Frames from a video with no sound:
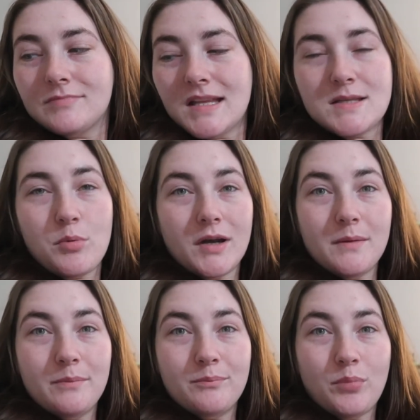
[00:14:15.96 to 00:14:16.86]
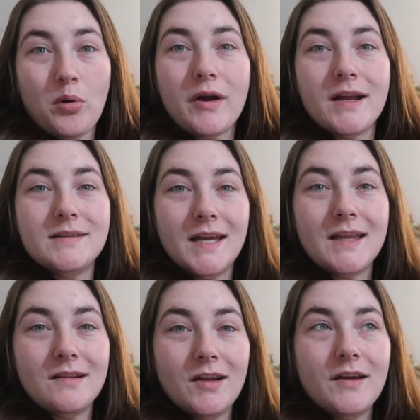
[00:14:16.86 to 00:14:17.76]
It's a pretty boring day
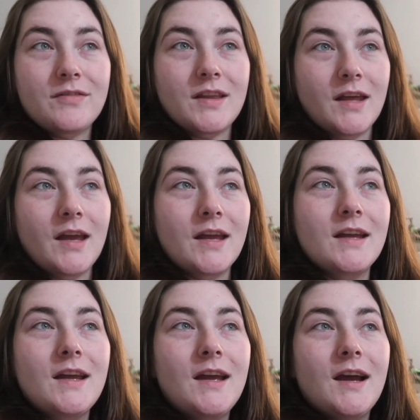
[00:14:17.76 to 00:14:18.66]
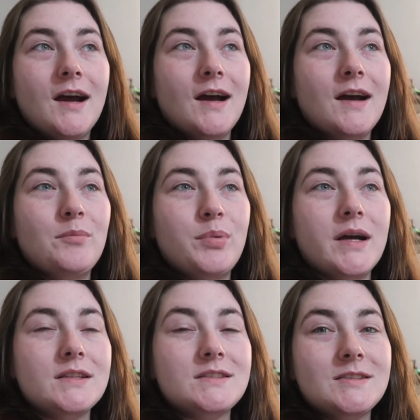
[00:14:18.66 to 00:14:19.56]
in the life today. Uh,
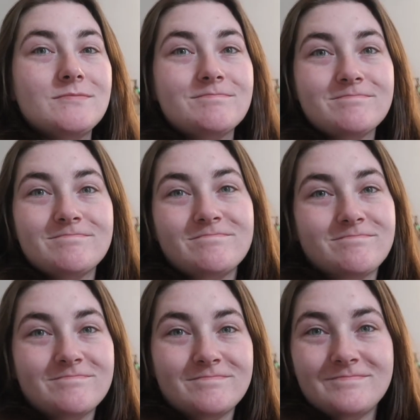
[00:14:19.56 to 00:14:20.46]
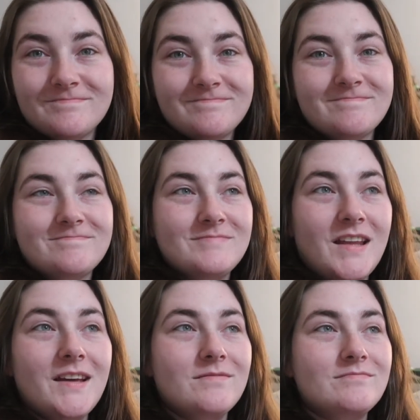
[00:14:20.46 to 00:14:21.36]
but
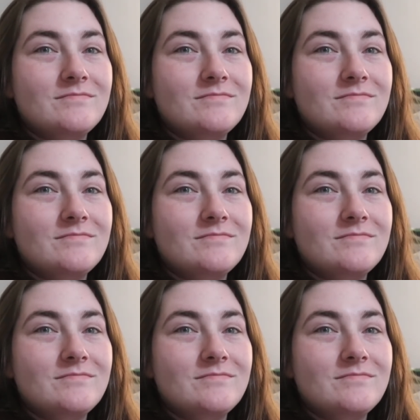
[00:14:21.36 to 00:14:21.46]
yeah.